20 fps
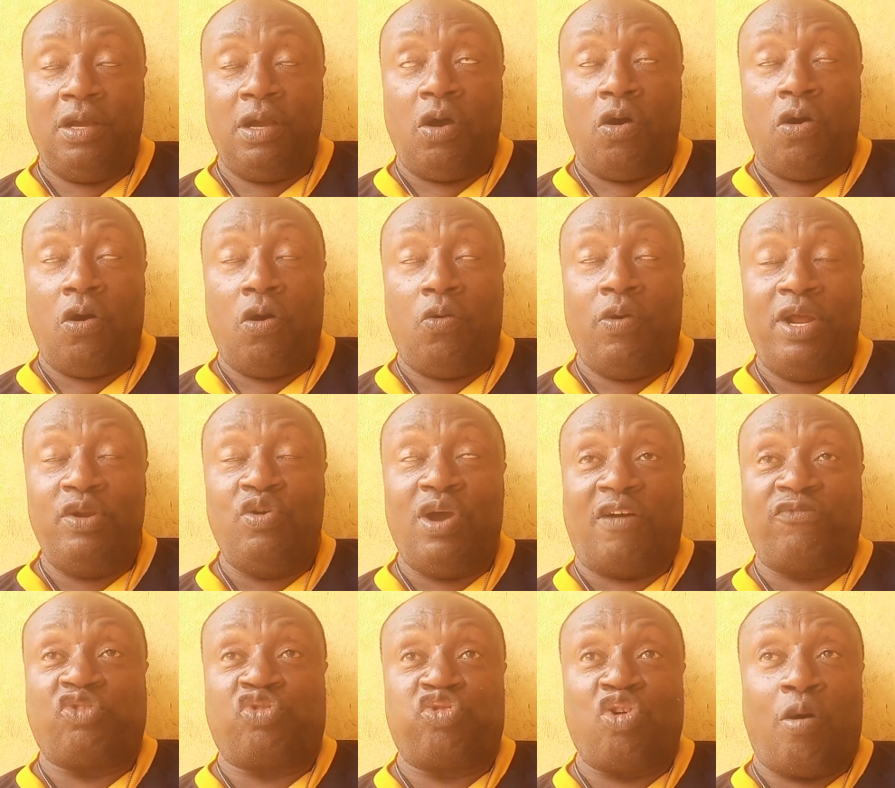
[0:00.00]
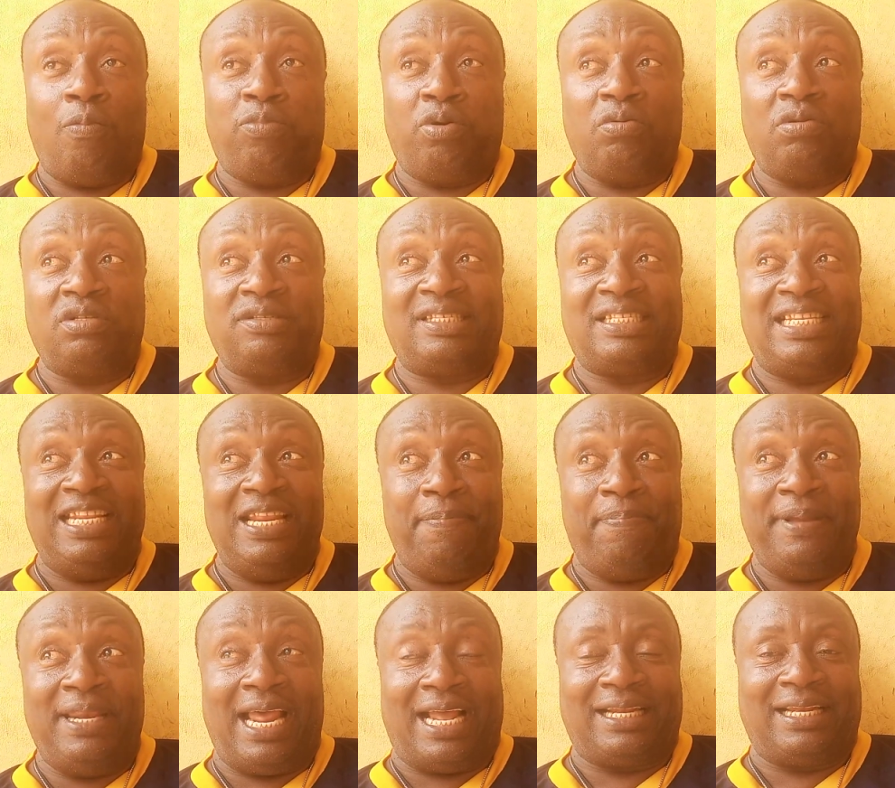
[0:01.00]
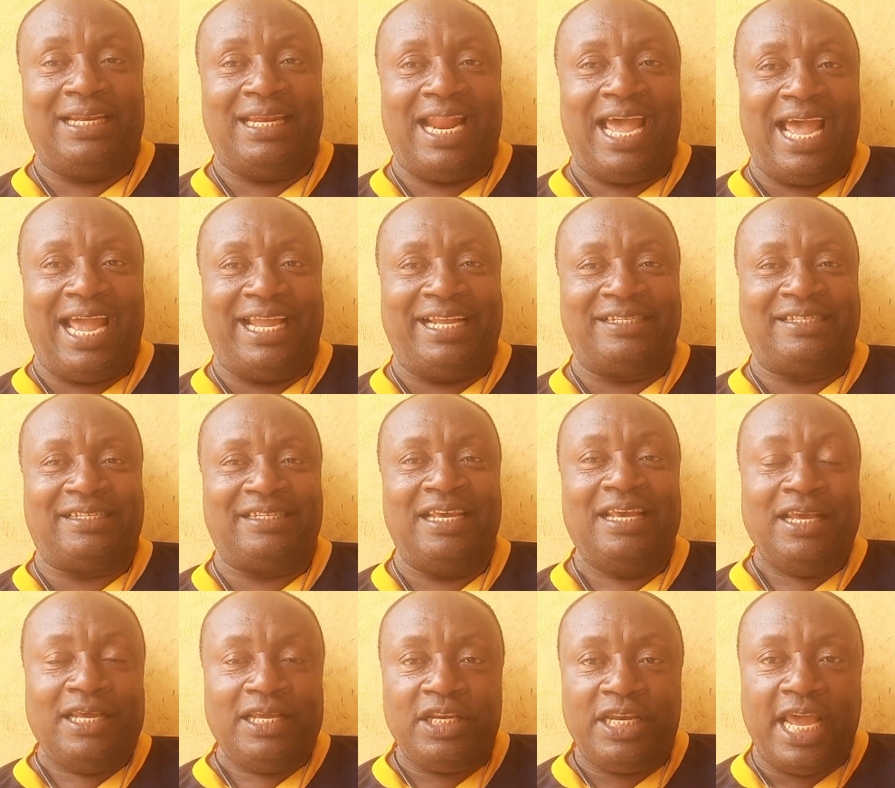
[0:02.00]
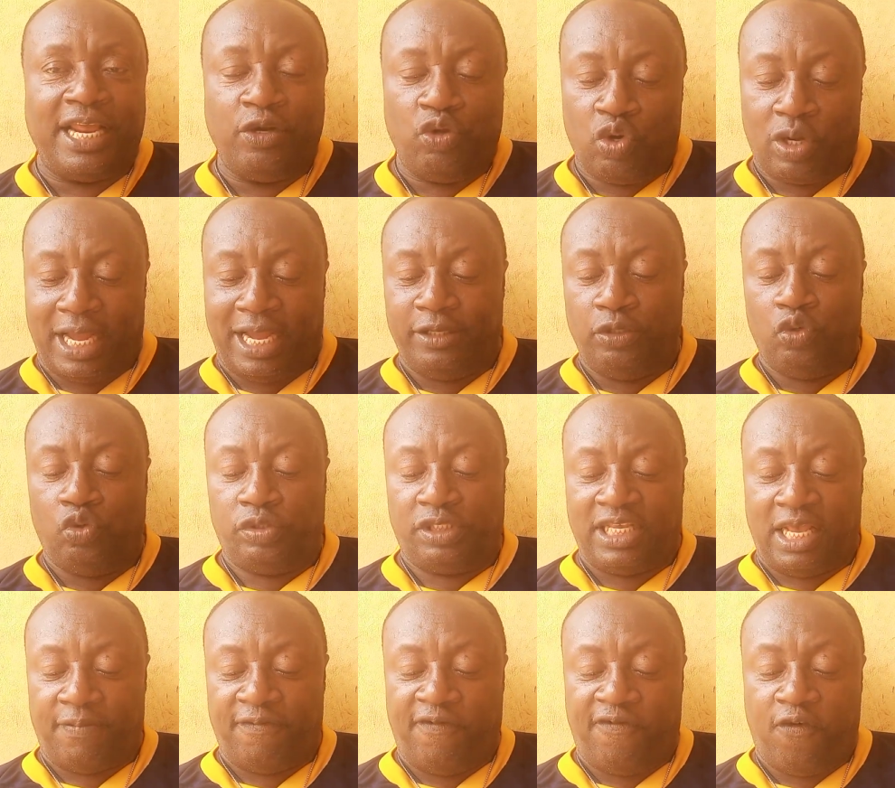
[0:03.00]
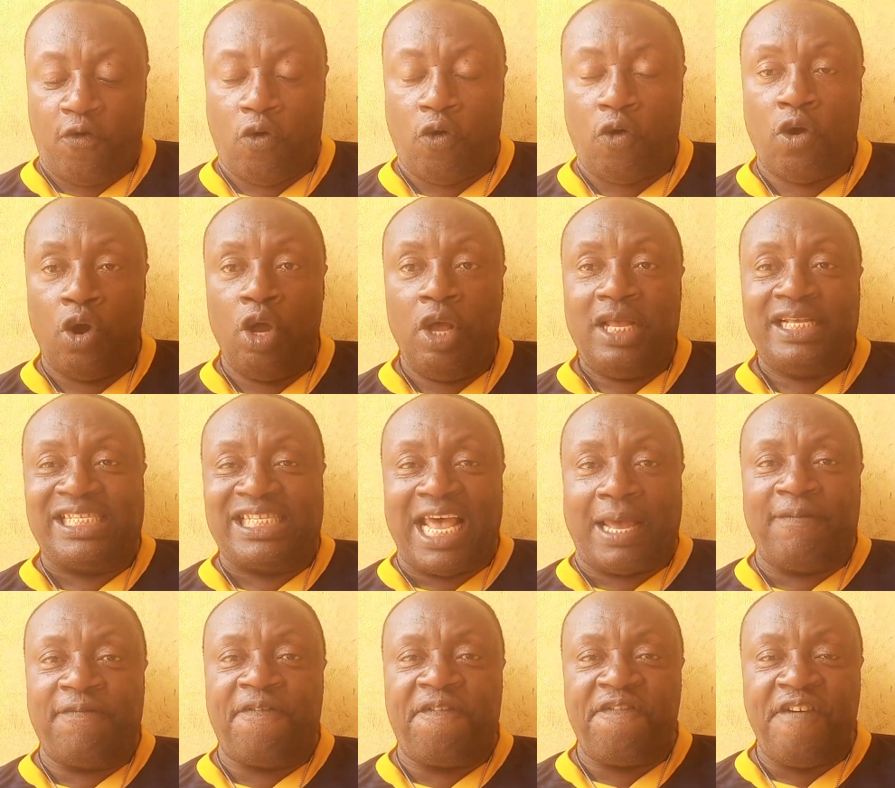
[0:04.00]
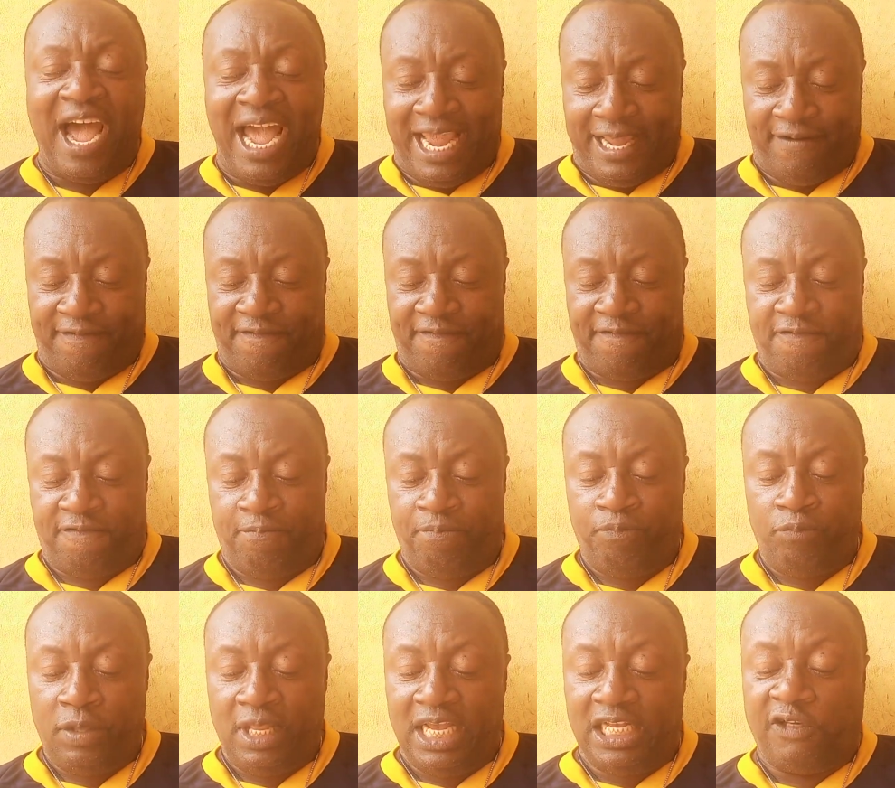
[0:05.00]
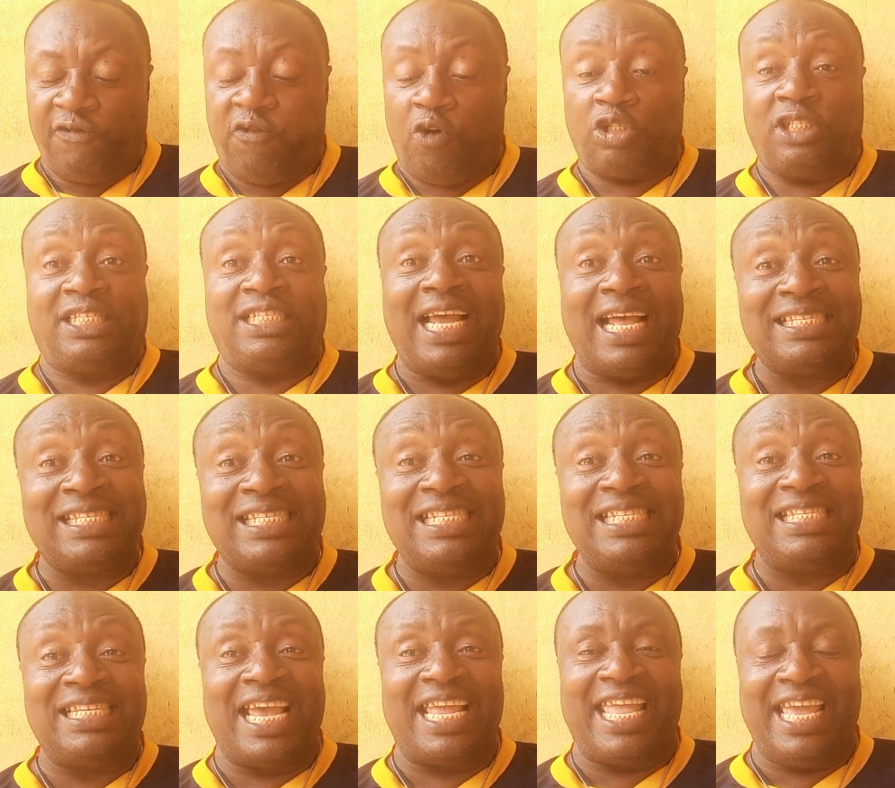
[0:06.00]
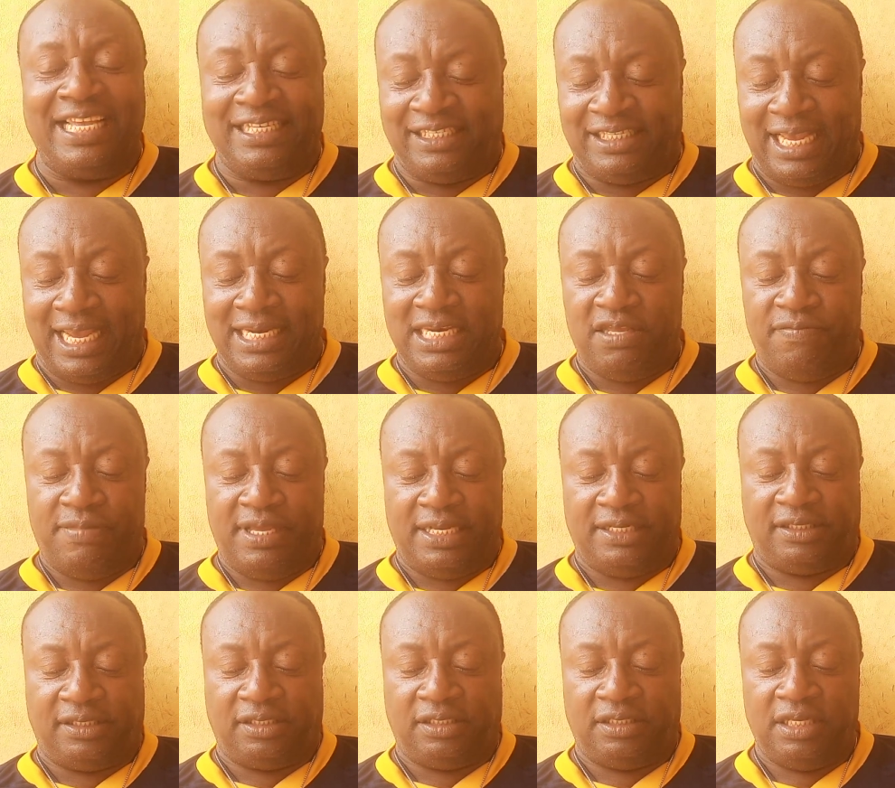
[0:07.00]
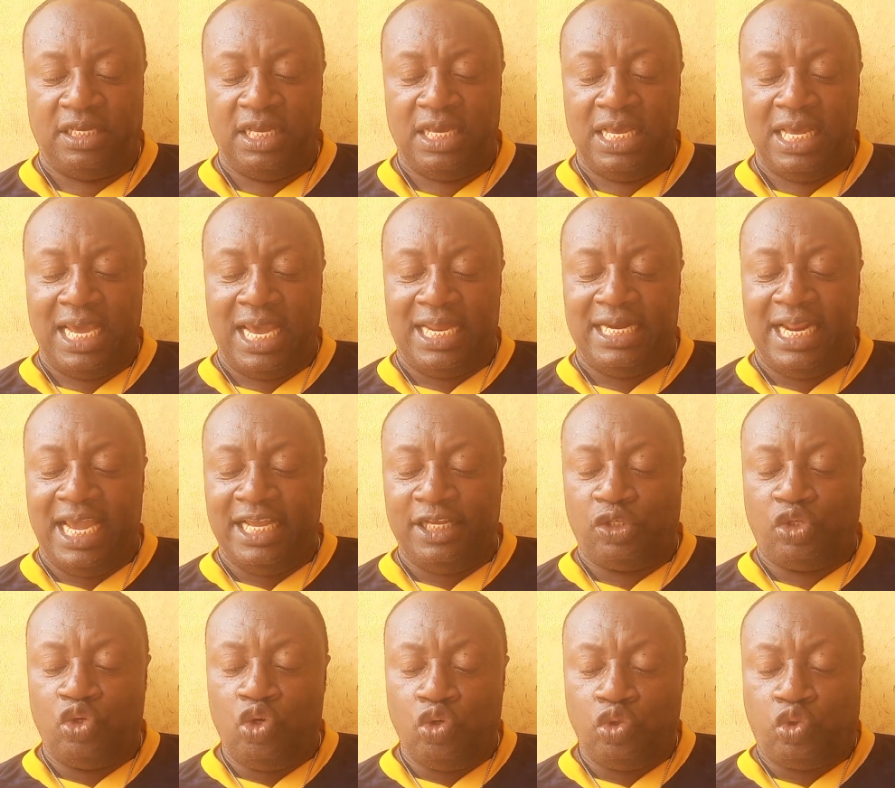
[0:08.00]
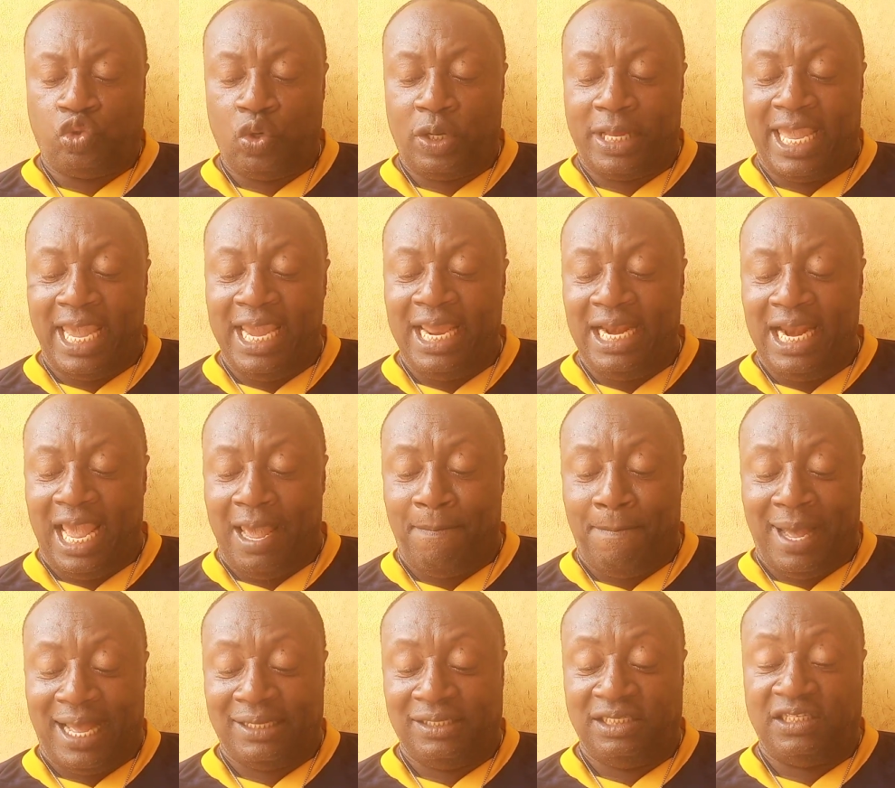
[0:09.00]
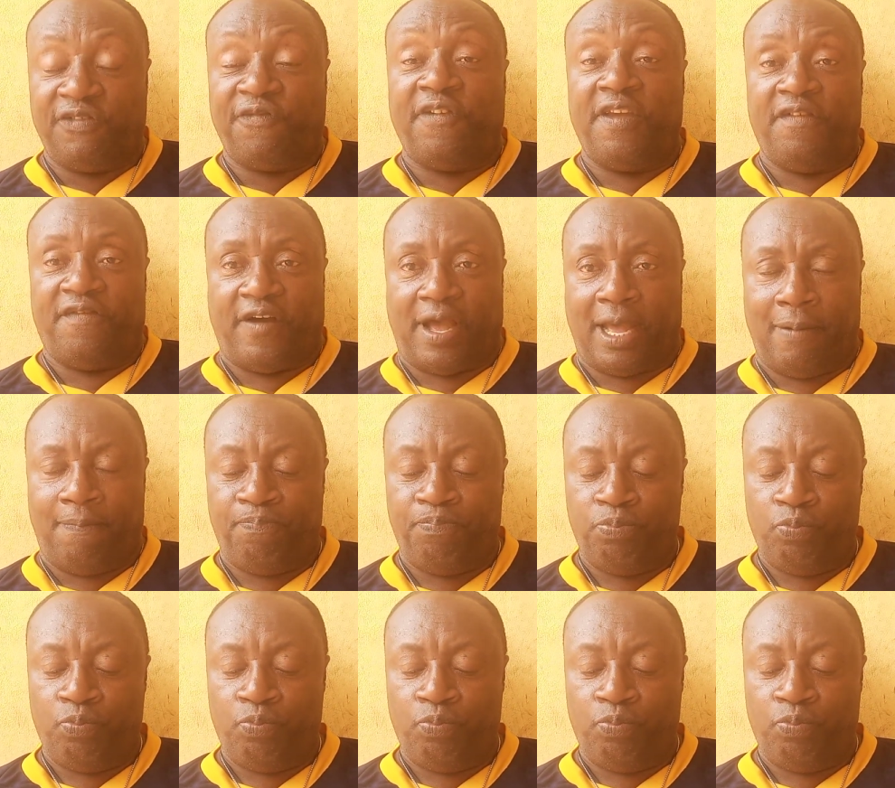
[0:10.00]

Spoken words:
or when you have trouble sleeping at night, then you can use Psalm 4. Psalm 5 is for justice against enemies, and then it's used to gain a man's favor.